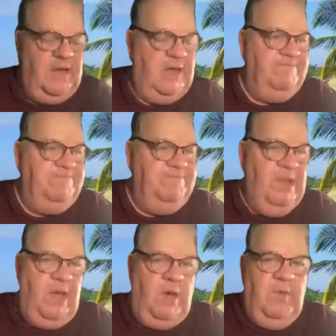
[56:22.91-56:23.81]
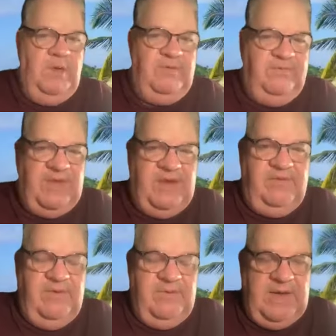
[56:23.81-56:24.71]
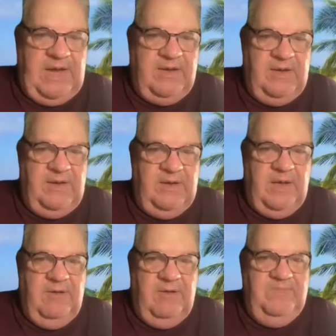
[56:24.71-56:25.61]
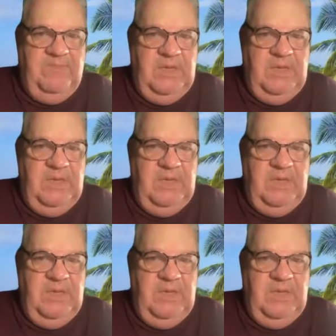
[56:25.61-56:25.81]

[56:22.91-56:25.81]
I wanted to say to you, Anne, that